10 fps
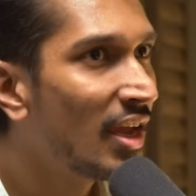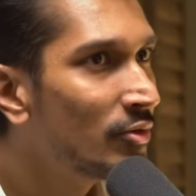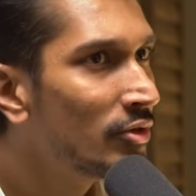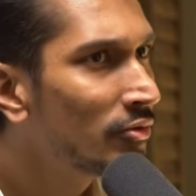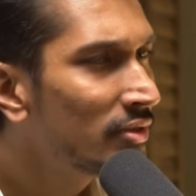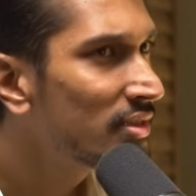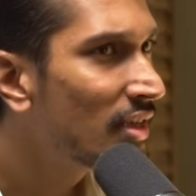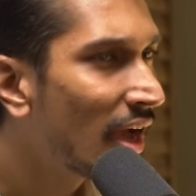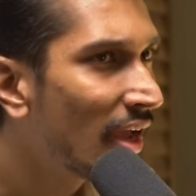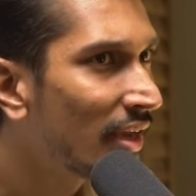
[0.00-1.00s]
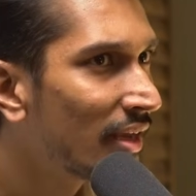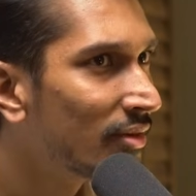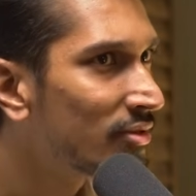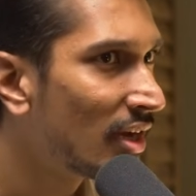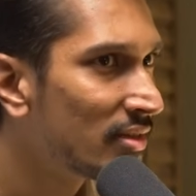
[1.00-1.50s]
Hey, do you know this guy
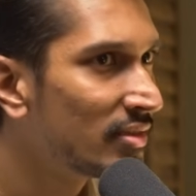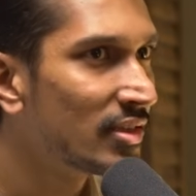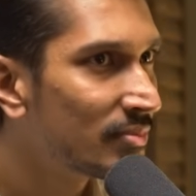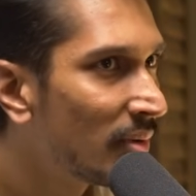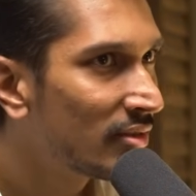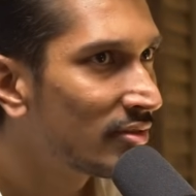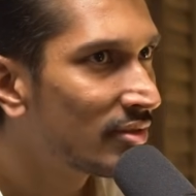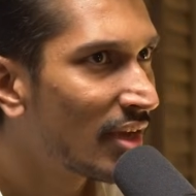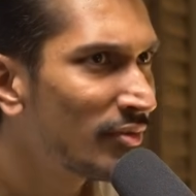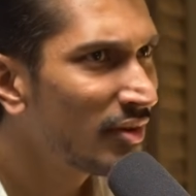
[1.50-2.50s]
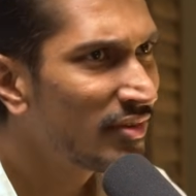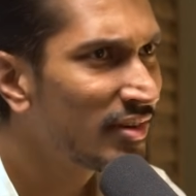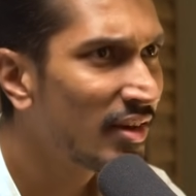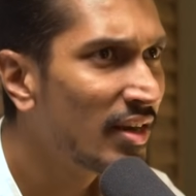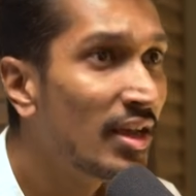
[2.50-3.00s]
who's charging this much? Have you
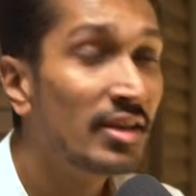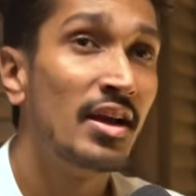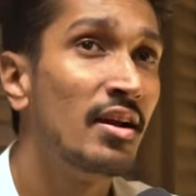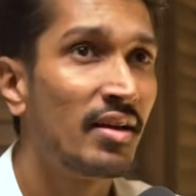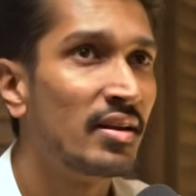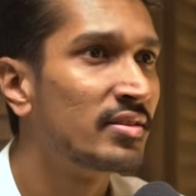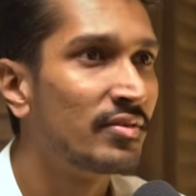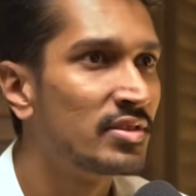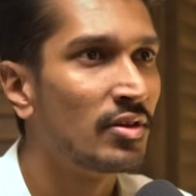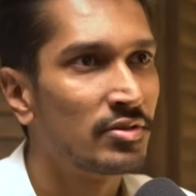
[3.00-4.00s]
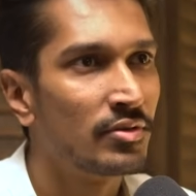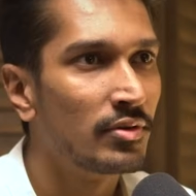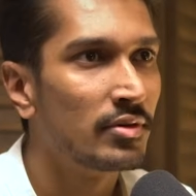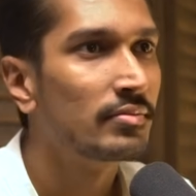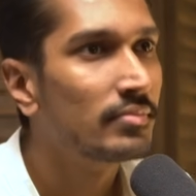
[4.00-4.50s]
even tried? Yeah, I tried his service, not so
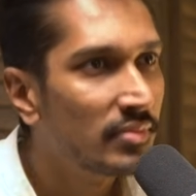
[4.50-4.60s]
good.